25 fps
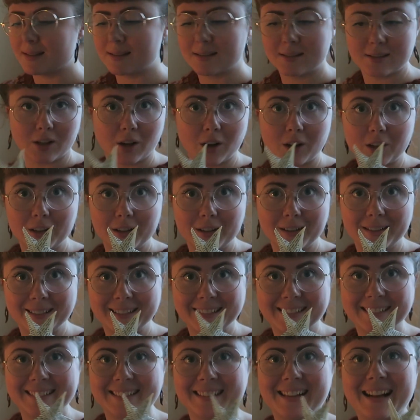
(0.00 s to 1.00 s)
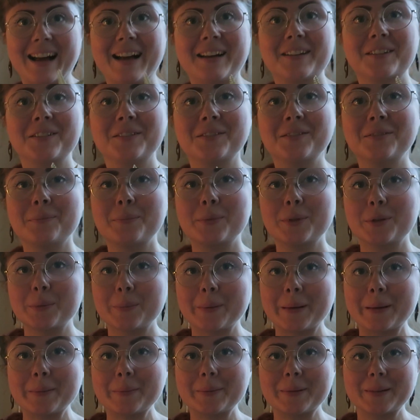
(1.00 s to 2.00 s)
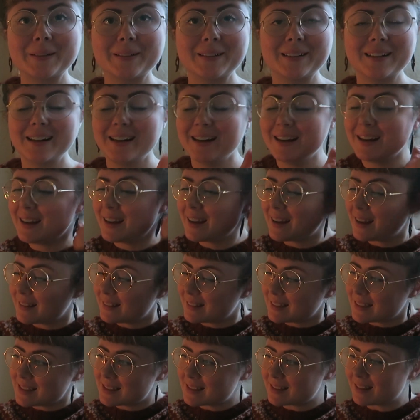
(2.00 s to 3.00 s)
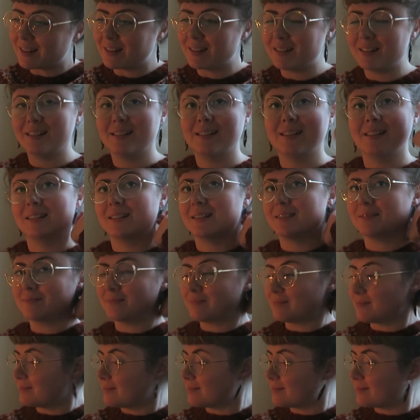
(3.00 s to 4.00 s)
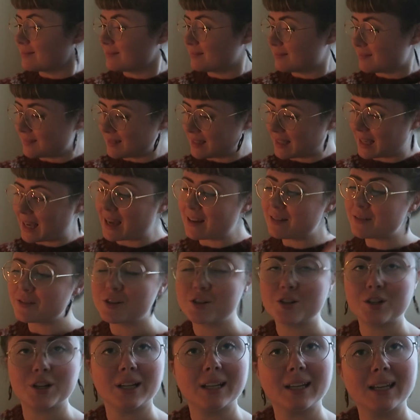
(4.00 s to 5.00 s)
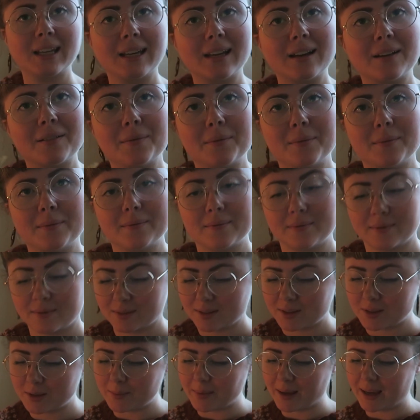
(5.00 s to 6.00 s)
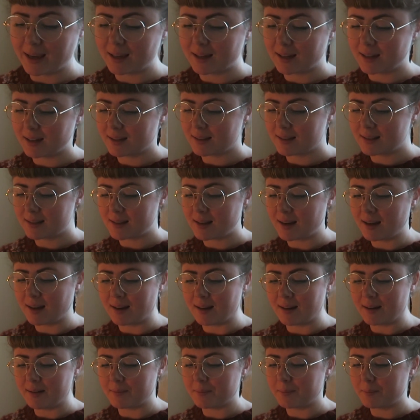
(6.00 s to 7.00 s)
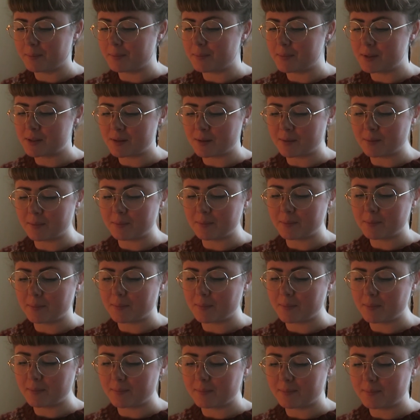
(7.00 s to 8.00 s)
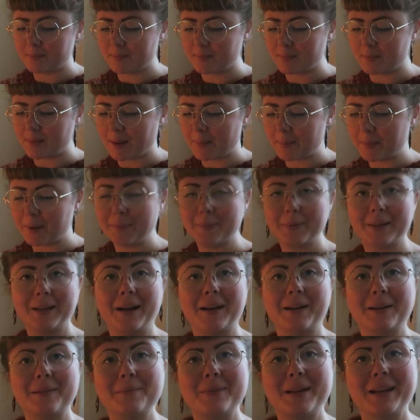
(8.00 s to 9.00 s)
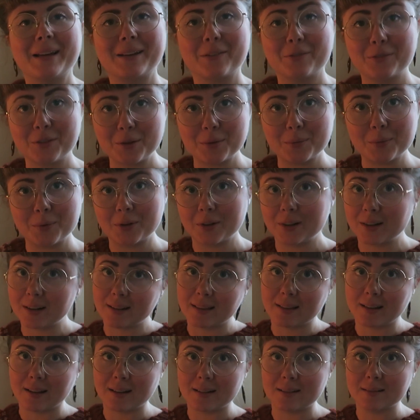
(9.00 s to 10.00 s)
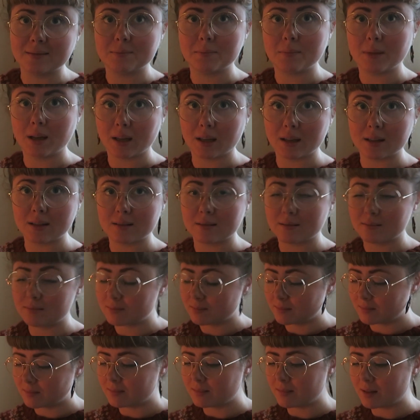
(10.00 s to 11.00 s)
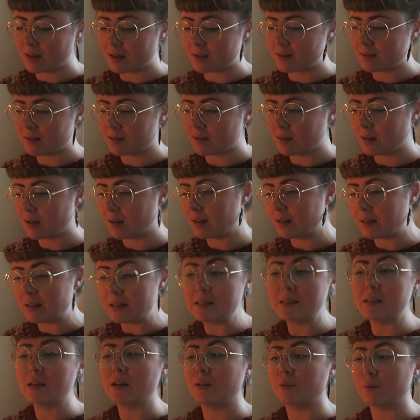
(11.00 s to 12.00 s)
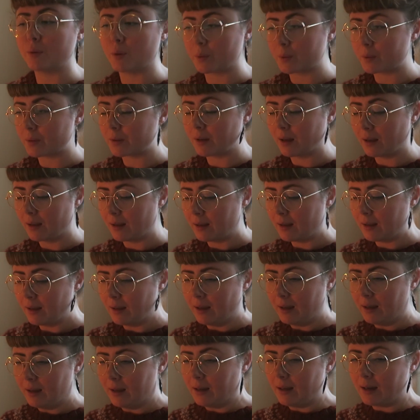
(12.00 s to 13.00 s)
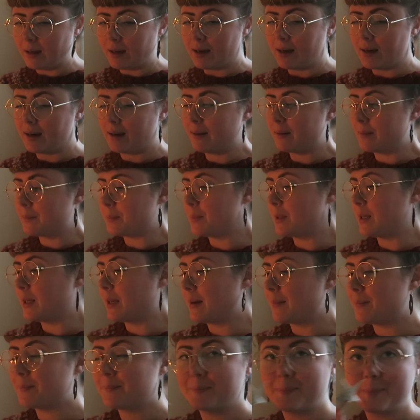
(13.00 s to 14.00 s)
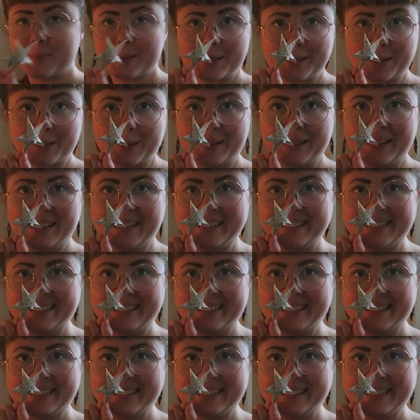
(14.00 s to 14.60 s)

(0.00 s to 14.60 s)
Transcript: a star out of book paper, and these are kind of tricky to make. So I'm maybe gonna make a few more and then make an easier one. But yeah, so